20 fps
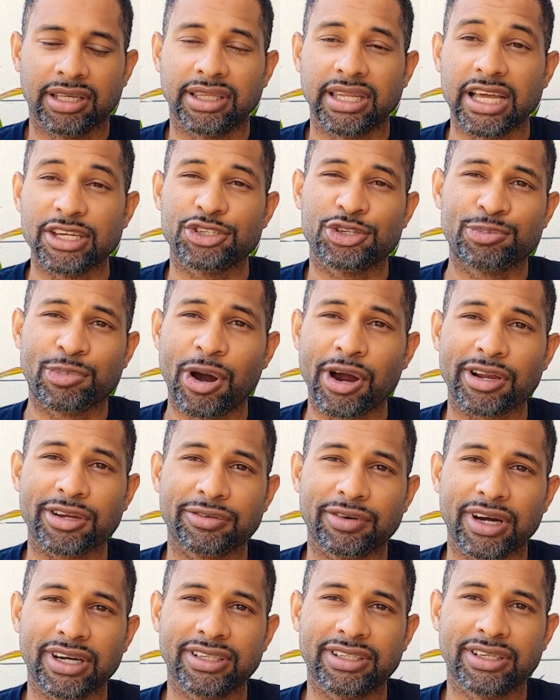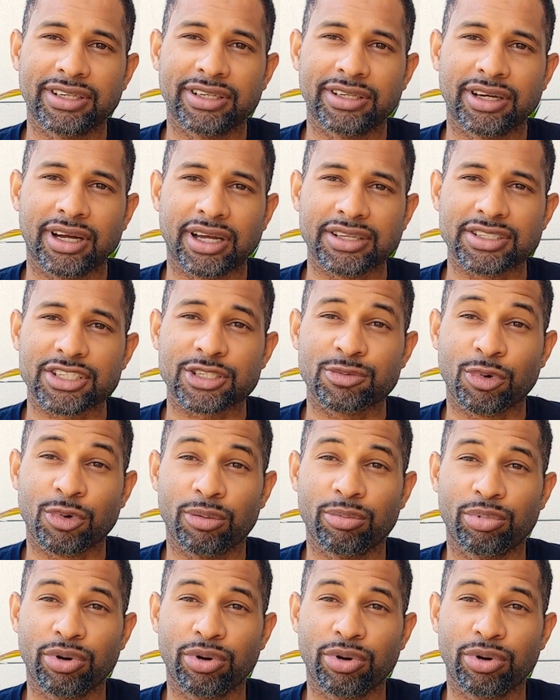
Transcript: that's your market right there. As a small